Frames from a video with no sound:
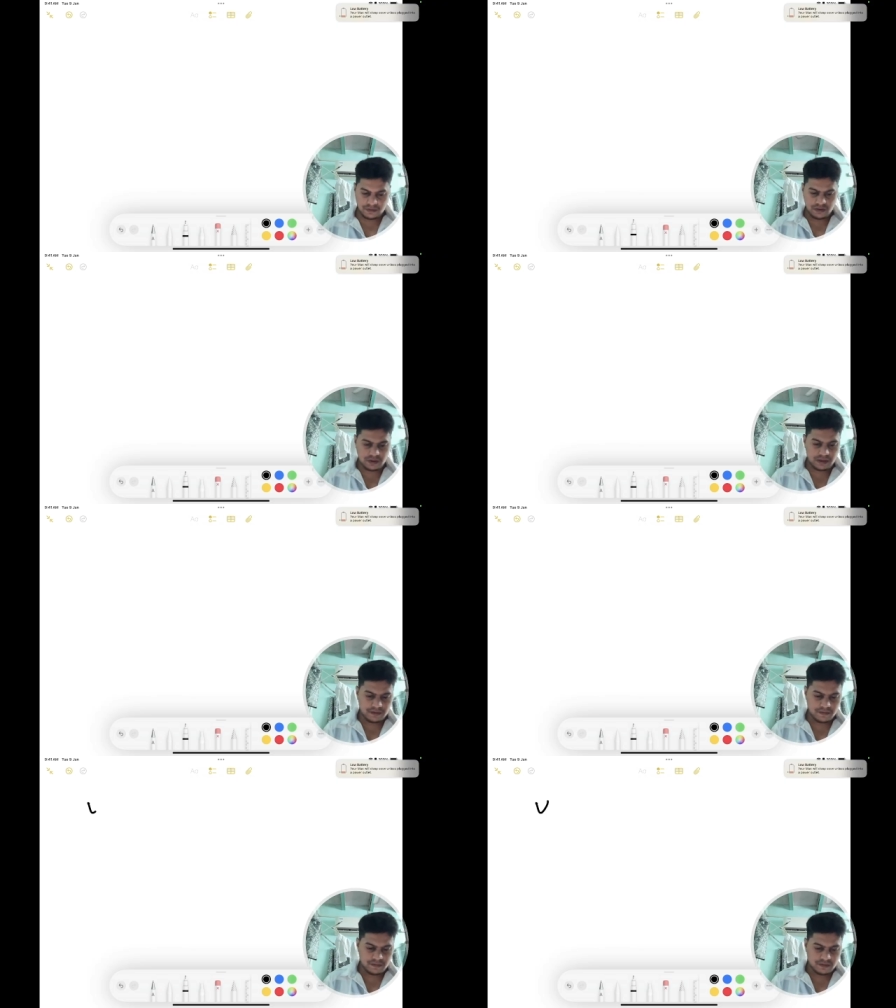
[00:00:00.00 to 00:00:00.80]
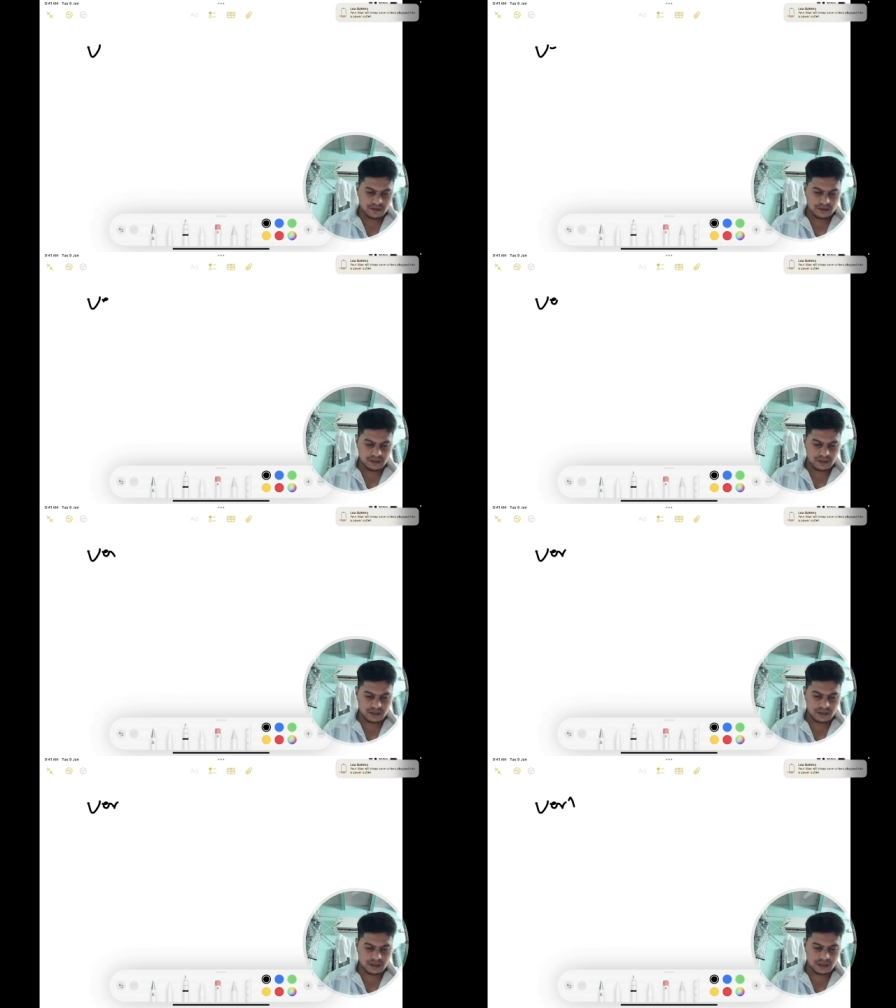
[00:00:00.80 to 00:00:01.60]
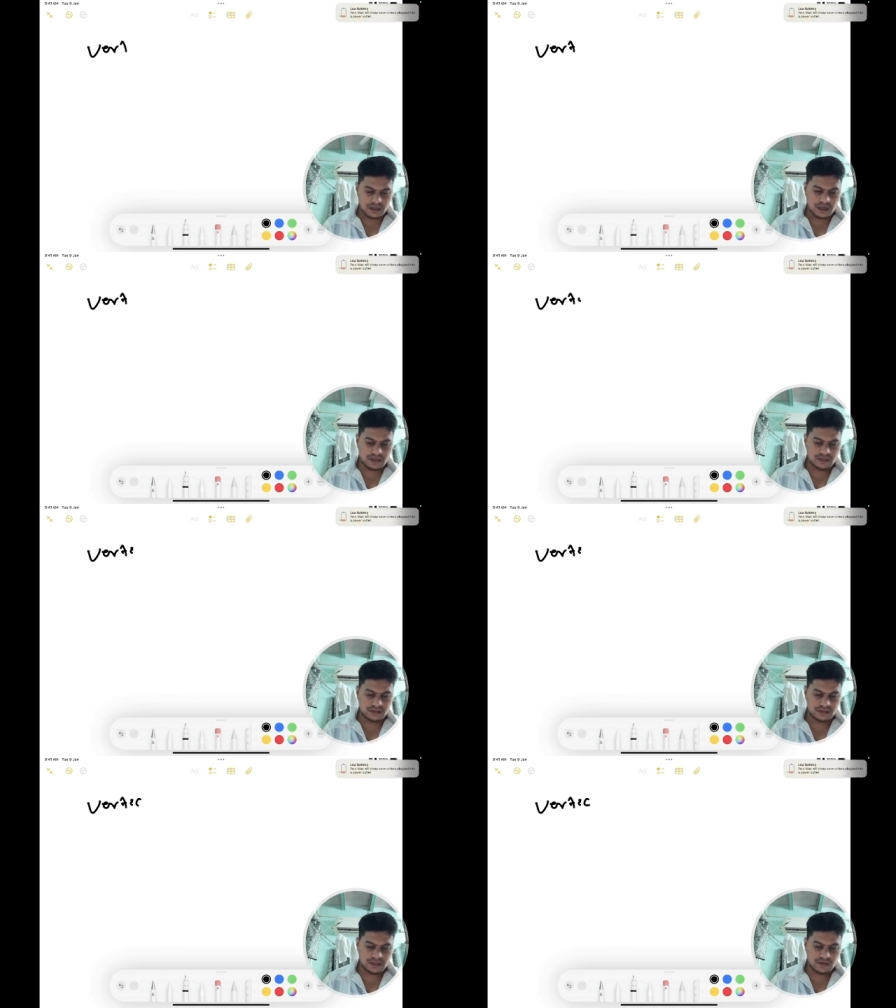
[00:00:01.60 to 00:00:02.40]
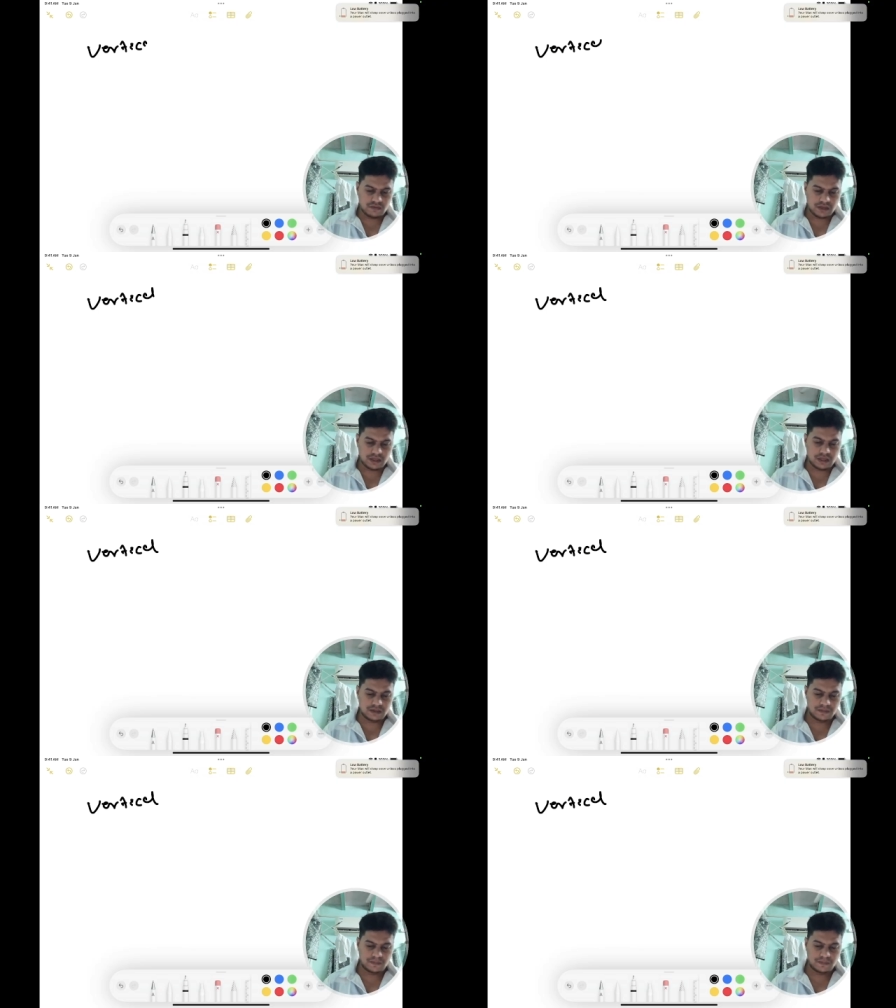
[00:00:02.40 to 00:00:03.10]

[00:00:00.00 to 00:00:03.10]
Okay, RTICL, vertical.